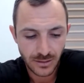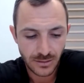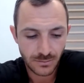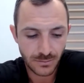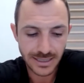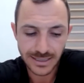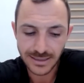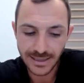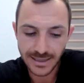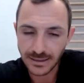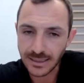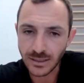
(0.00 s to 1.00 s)
money
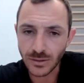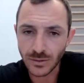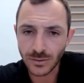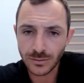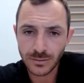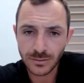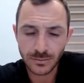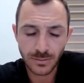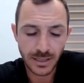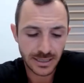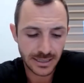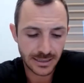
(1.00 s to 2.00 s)
like legal,
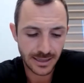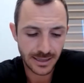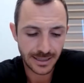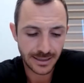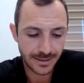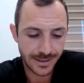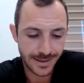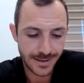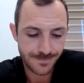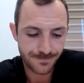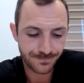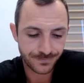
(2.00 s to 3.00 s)
money like
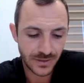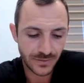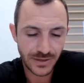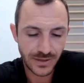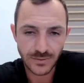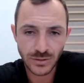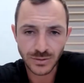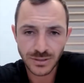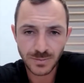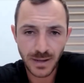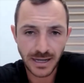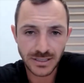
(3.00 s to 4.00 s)
if you have to do
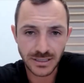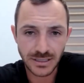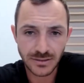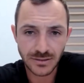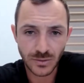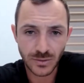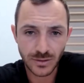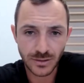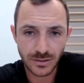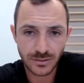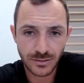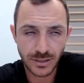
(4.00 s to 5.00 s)
inspections
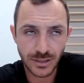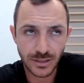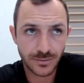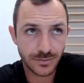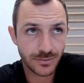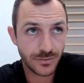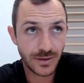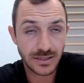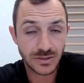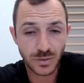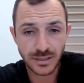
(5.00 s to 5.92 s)
or, phase 1